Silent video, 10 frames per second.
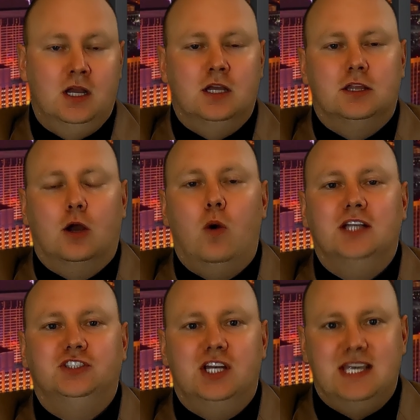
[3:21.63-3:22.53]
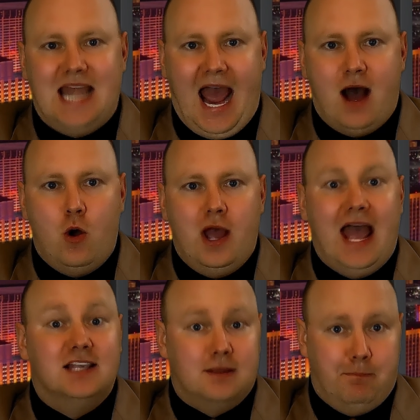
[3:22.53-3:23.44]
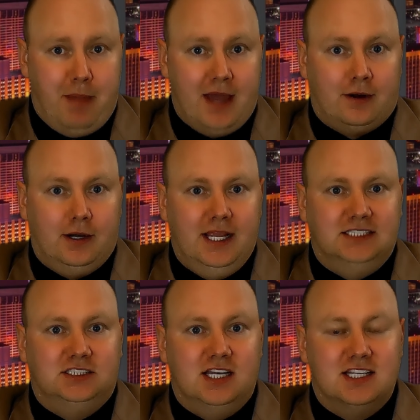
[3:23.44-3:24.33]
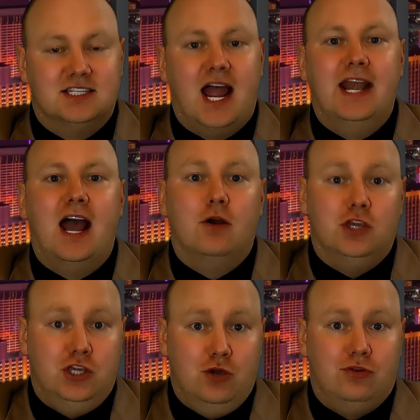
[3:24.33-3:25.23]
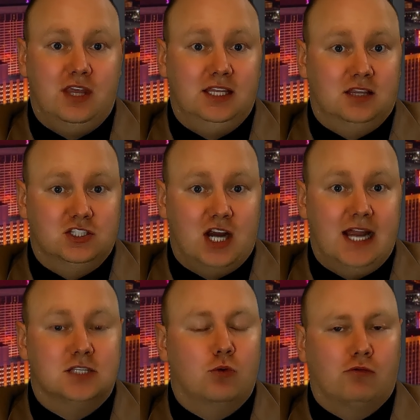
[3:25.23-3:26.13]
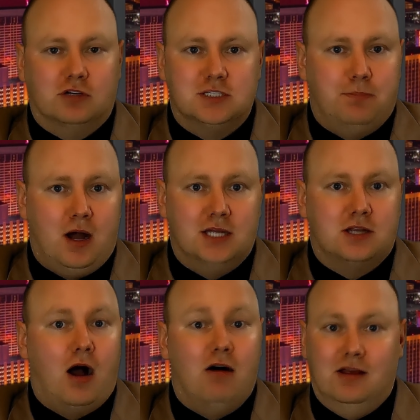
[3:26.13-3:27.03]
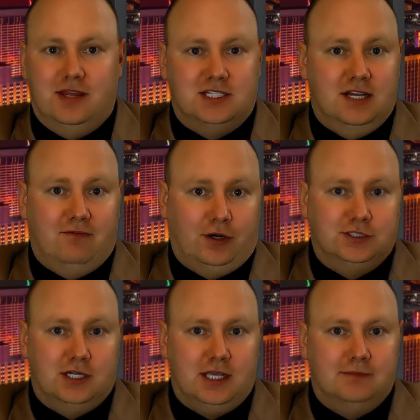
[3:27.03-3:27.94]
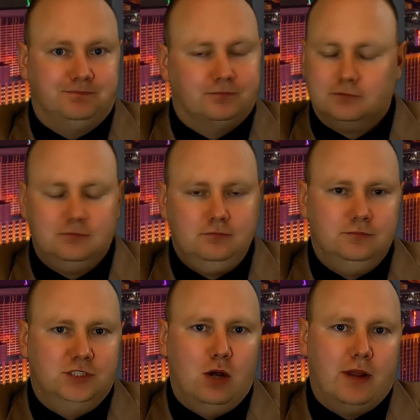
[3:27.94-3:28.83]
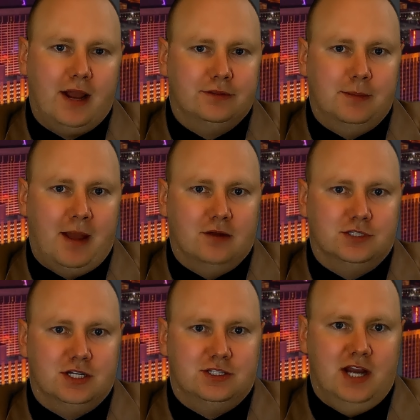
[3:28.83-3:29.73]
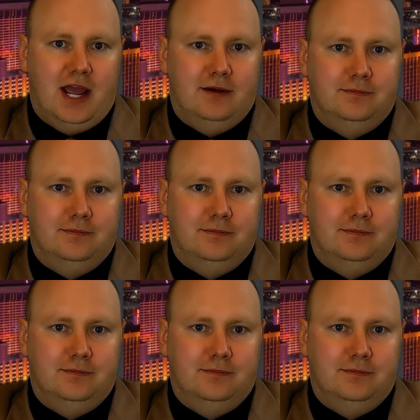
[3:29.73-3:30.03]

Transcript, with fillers: The question now, as a bettor, is to decide how you think the Giants will respond to all of this adversity. Don't count them out just yet.